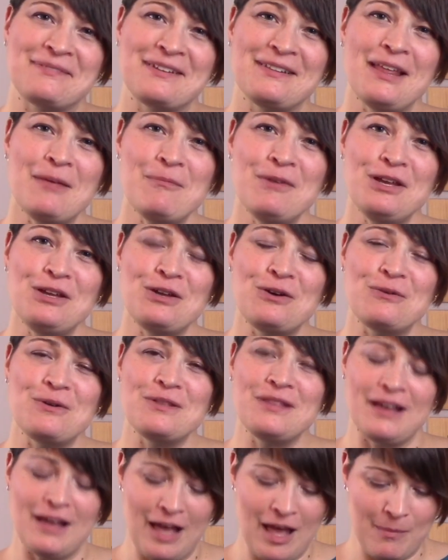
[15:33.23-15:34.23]
Let me know
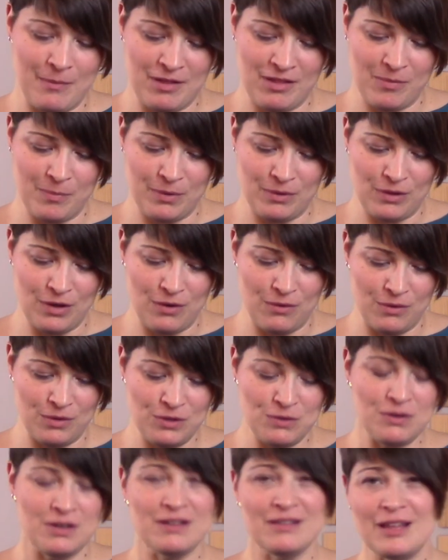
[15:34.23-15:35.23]
in the comments below,
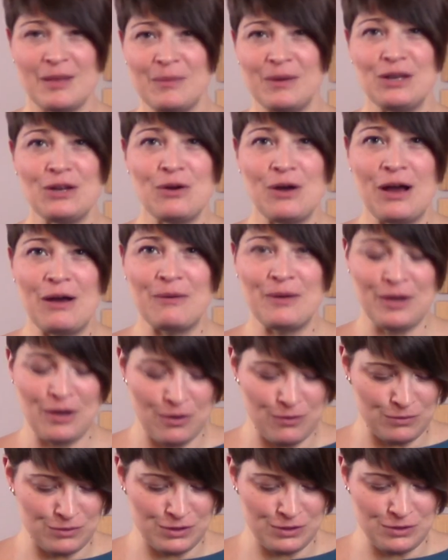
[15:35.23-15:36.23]
and you can let me know how it
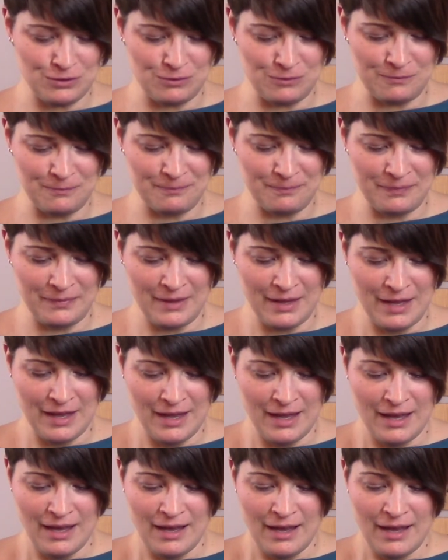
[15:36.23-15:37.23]
goes too.
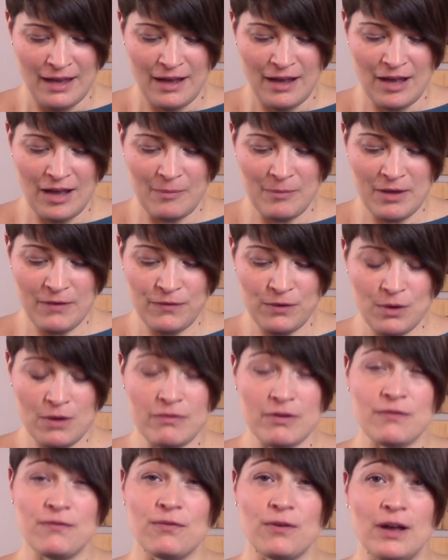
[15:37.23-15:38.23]
If you
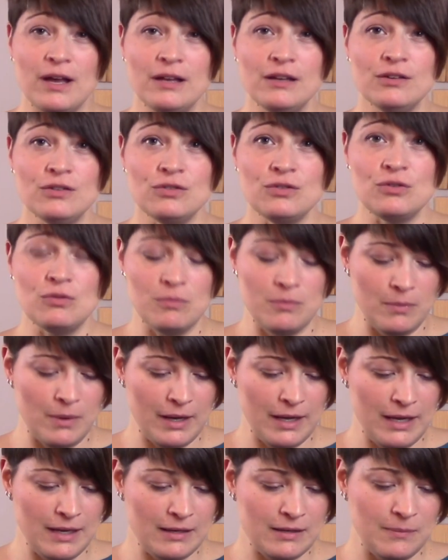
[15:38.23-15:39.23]
have a friend who
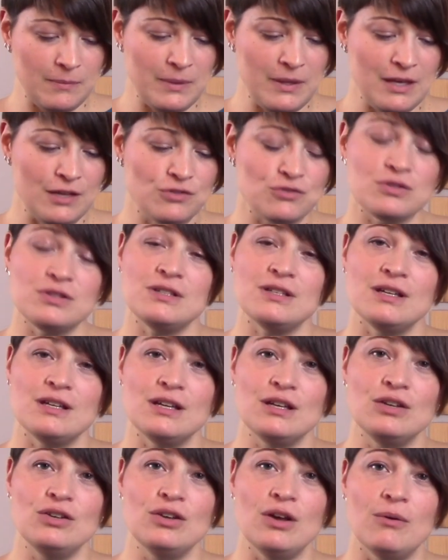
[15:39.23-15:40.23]
might be interested
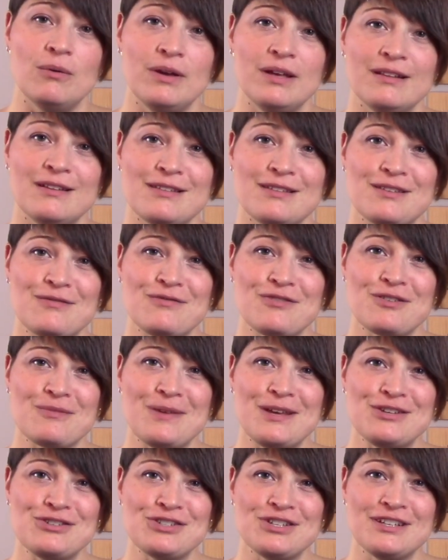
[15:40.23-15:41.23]
in knowing this
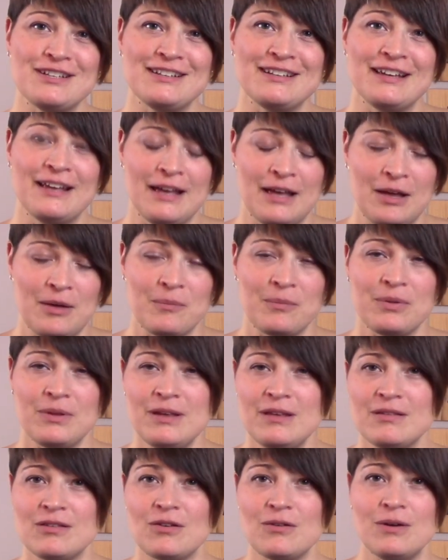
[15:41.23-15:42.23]
information,
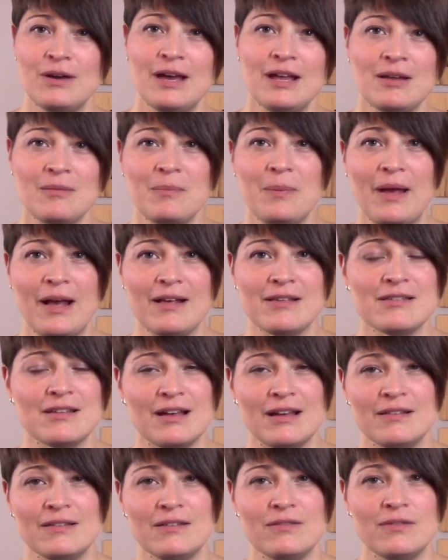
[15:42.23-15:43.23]
please go ahead and pass
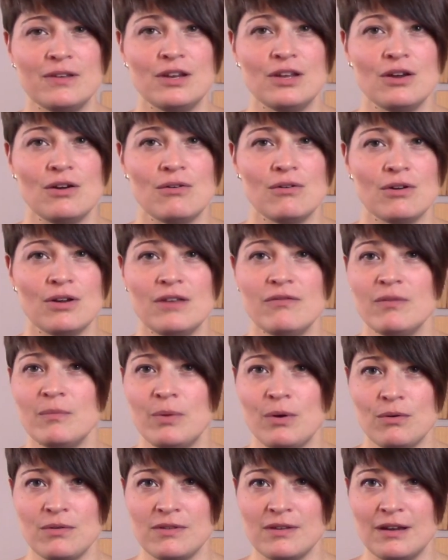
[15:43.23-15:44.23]
on the video or even
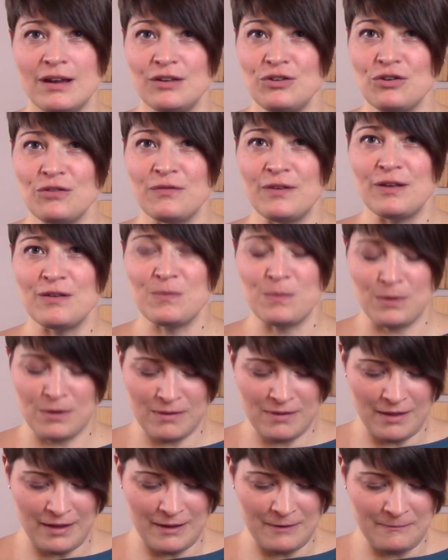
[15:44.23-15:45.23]
post it on your Facebook
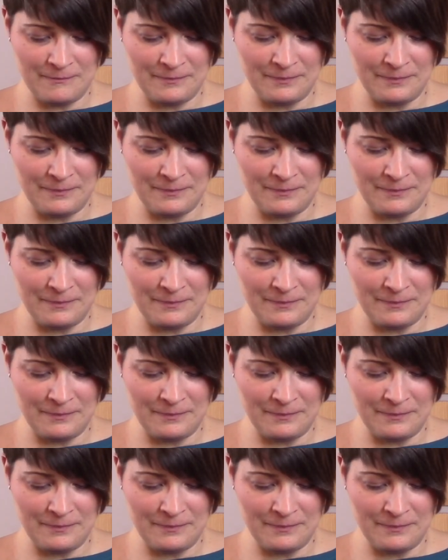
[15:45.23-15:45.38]
site.